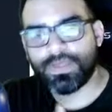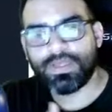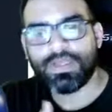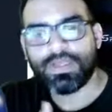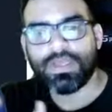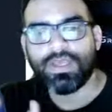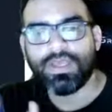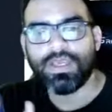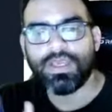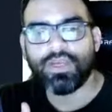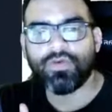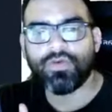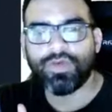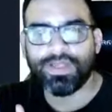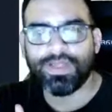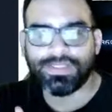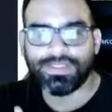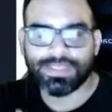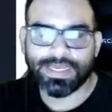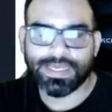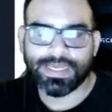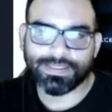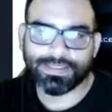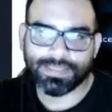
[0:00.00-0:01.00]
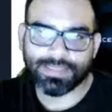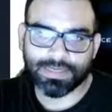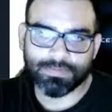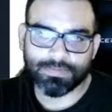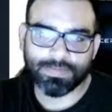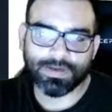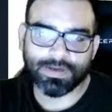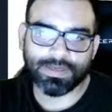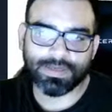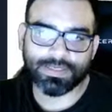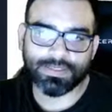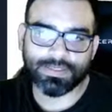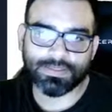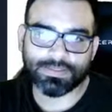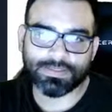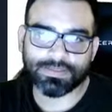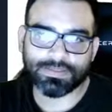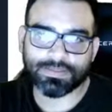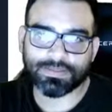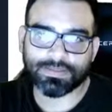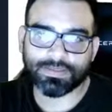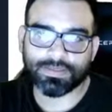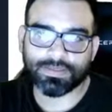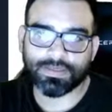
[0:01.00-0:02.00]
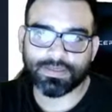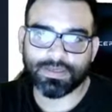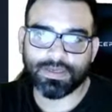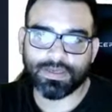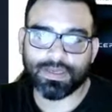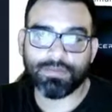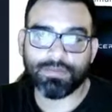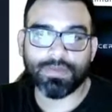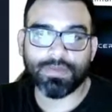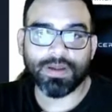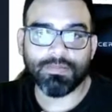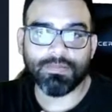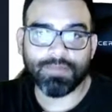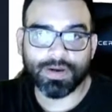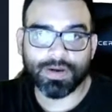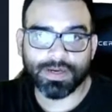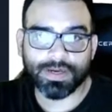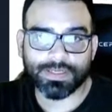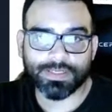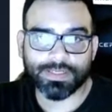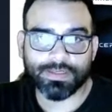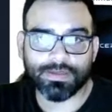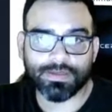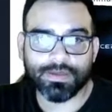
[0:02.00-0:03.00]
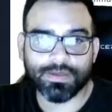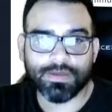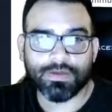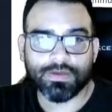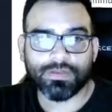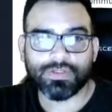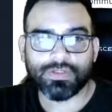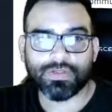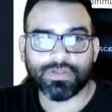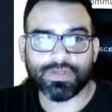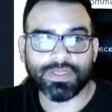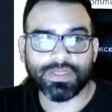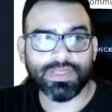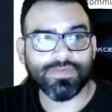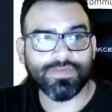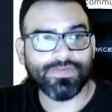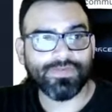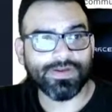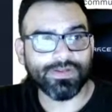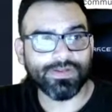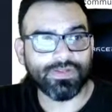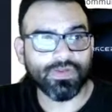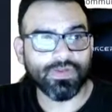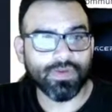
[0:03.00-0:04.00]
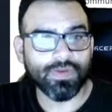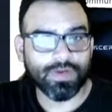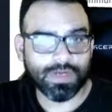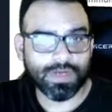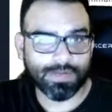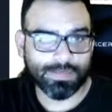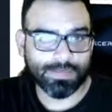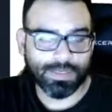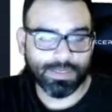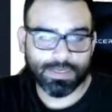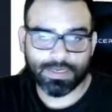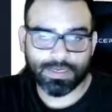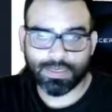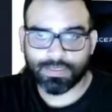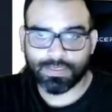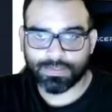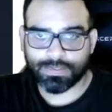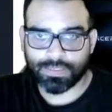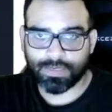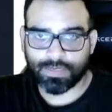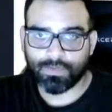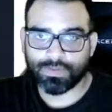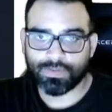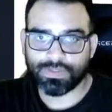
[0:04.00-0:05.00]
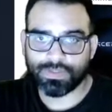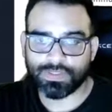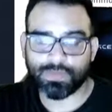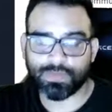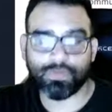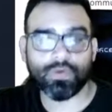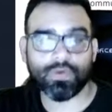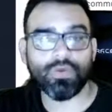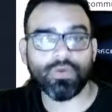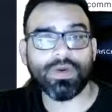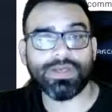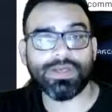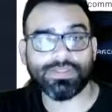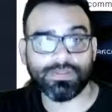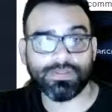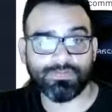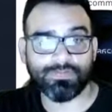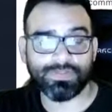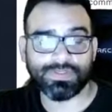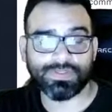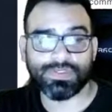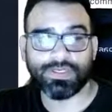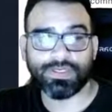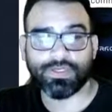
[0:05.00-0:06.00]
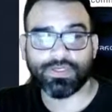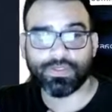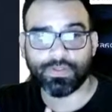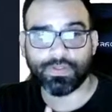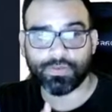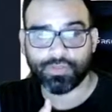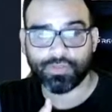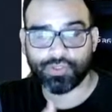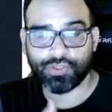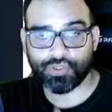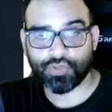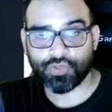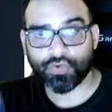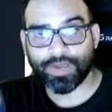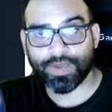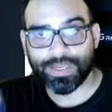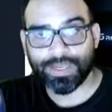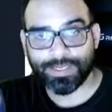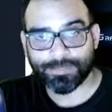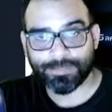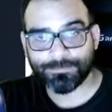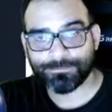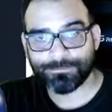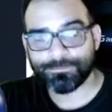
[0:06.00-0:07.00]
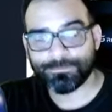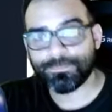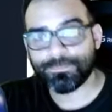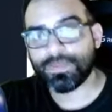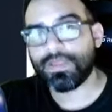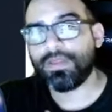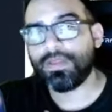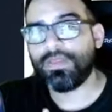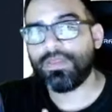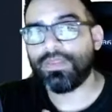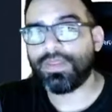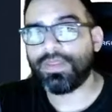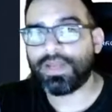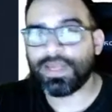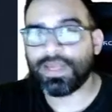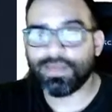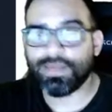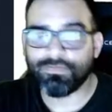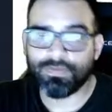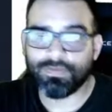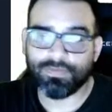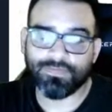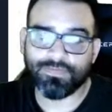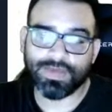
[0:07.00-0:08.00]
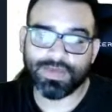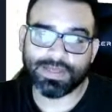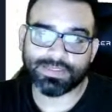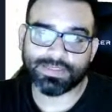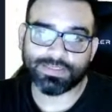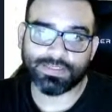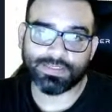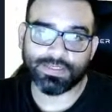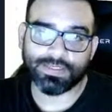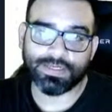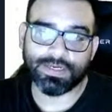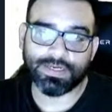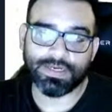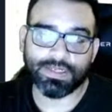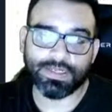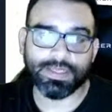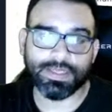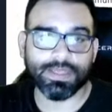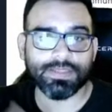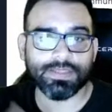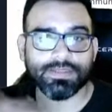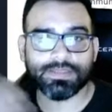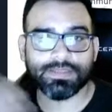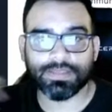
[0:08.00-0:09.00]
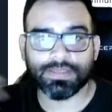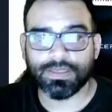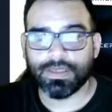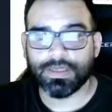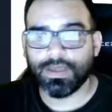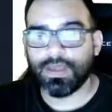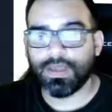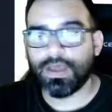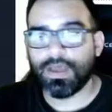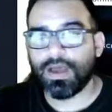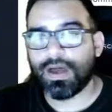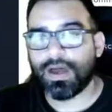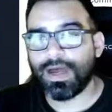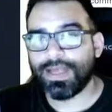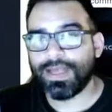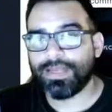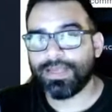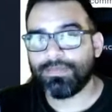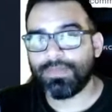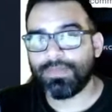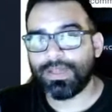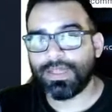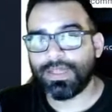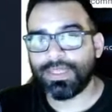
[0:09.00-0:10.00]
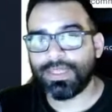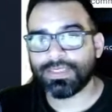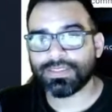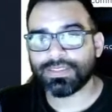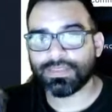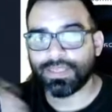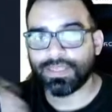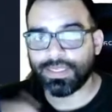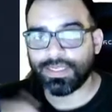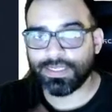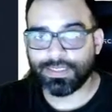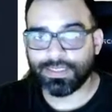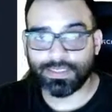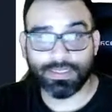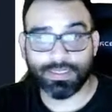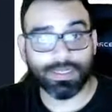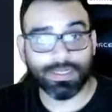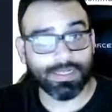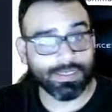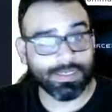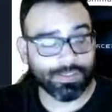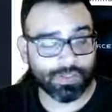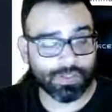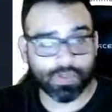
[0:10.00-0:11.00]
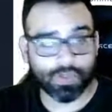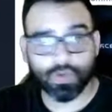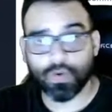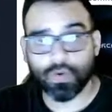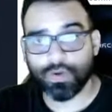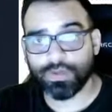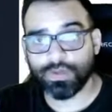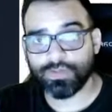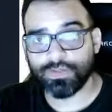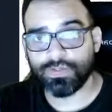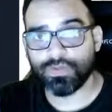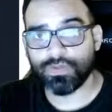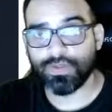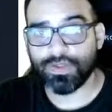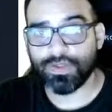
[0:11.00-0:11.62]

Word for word: it creates antibodies in my body, so that if I do come in contact with someone who has the particular strain that I have been vaccinated against, I am less likely, at least according to their